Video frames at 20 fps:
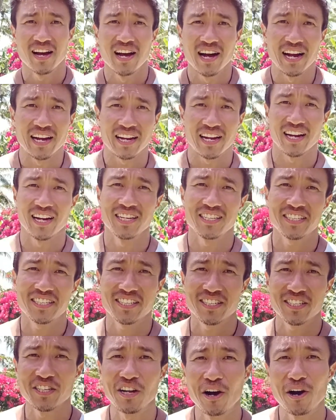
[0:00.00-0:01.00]
Hi guys,
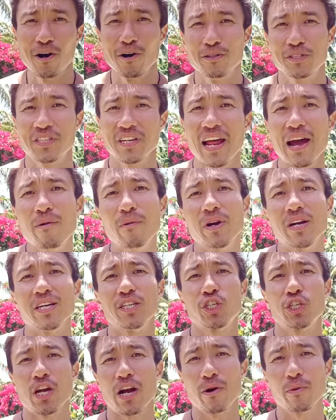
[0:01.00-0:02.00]
so today I want
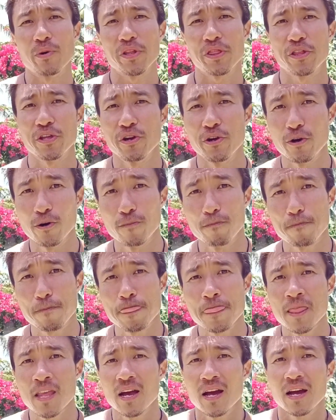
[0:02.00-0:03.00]
to share with you
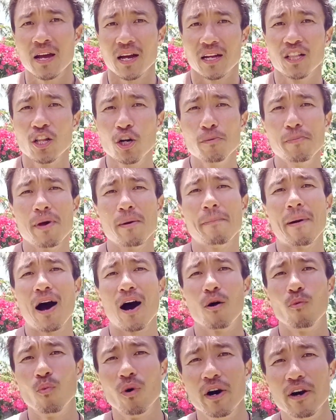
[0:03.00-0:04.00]
a little bit
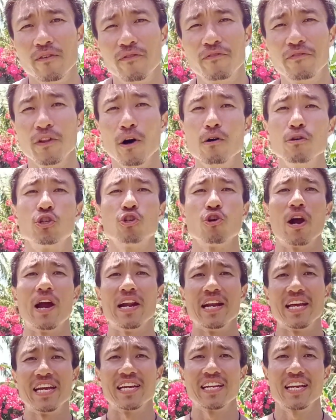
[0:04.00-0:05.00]
about what flow
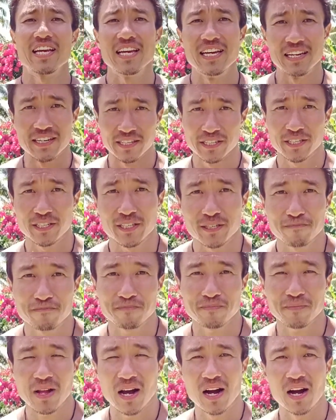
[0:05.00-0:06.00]
training is,
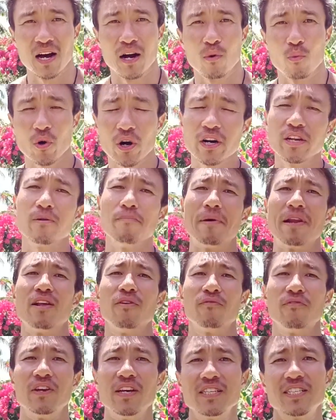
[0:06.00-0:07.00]
what are the
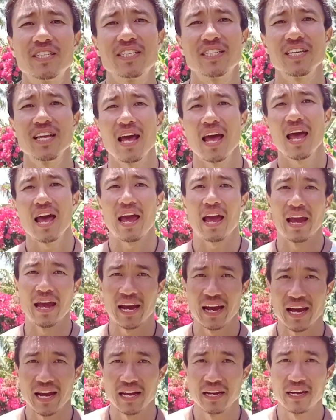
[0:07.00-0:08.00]
benefits,
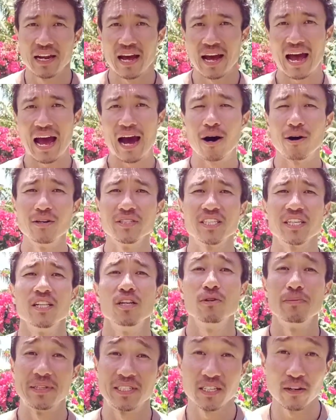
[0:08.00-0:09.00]
and how it's a
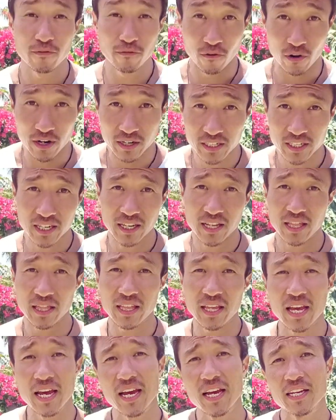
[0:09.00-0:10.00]
little bit different
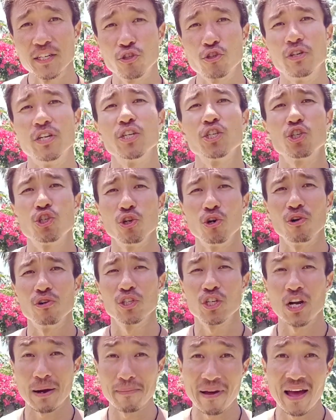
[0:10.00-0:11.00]
than traditional
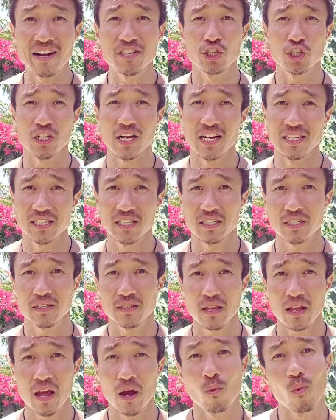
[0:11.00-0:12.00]
type of
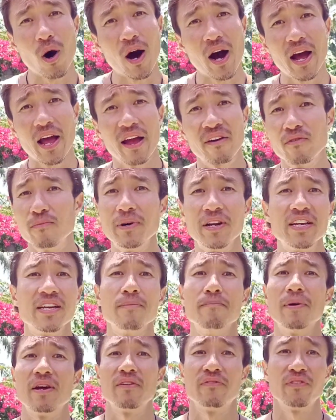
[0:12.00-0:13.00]
exercises, and why everybody
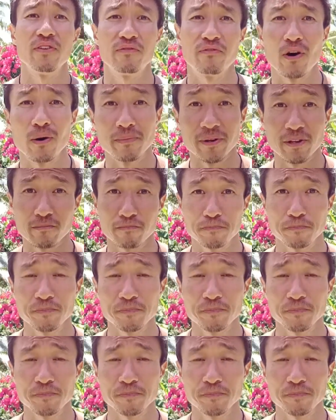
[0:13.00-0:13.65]
can benefit from it.